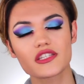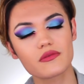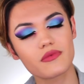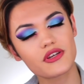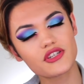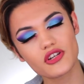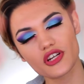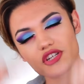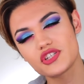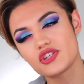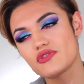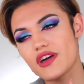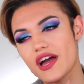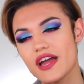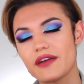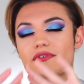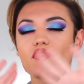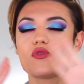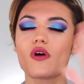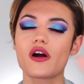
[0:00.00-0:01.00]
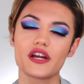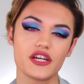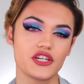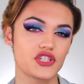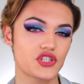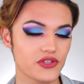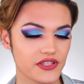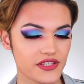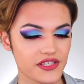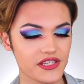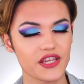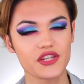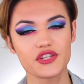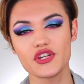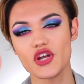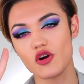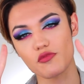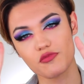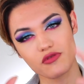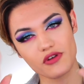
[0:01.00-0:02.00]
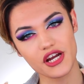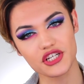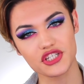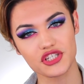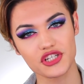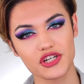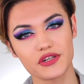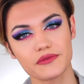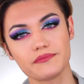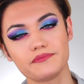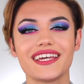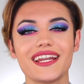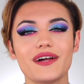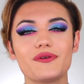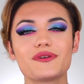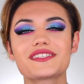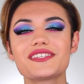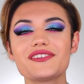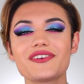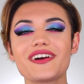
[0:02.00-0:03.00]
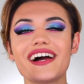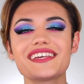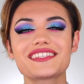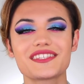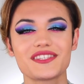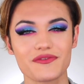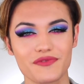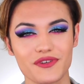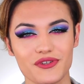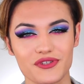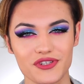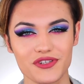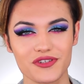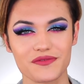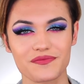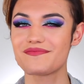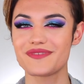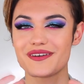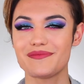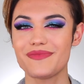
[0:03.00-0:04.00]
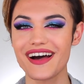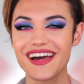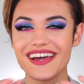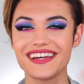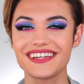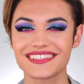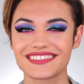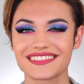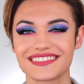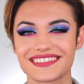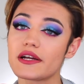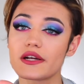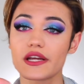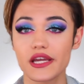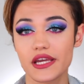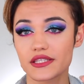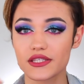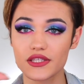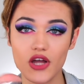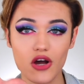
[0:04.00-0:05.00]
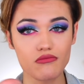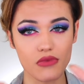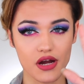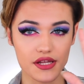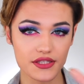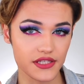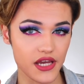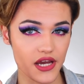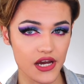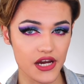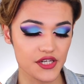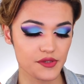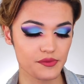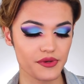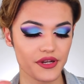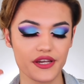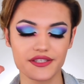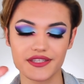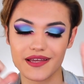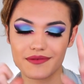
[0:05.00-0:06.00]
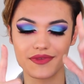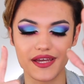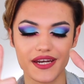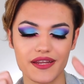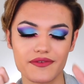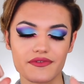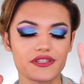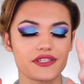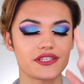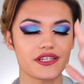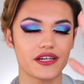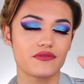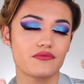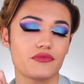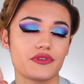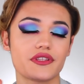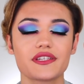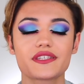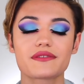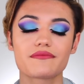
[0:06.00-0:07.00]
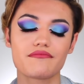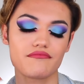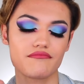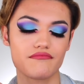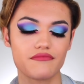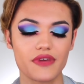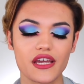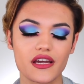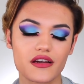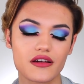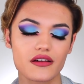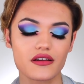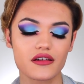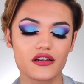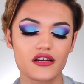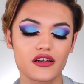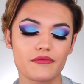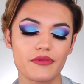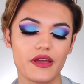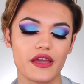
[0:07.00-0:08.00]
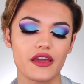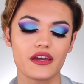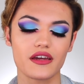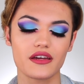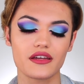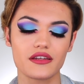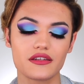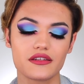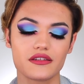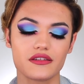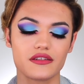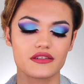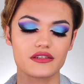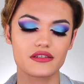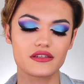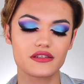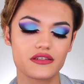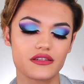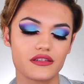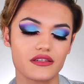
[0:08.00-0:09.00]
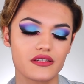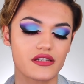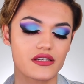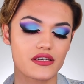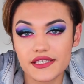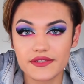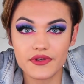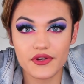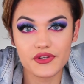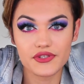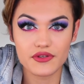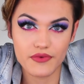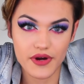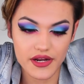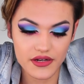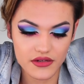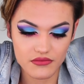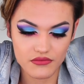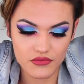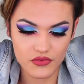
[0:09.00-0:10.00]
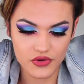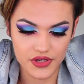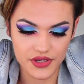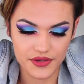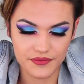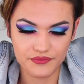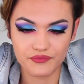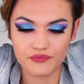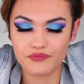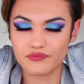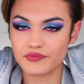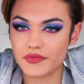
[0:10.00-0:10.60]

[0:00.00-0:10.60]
So be sure to do that if you are interested, no pressure. And I will see you guys in the future. Bye bye. There is no montage because I'm not even done with this makeup, and this video is a random one.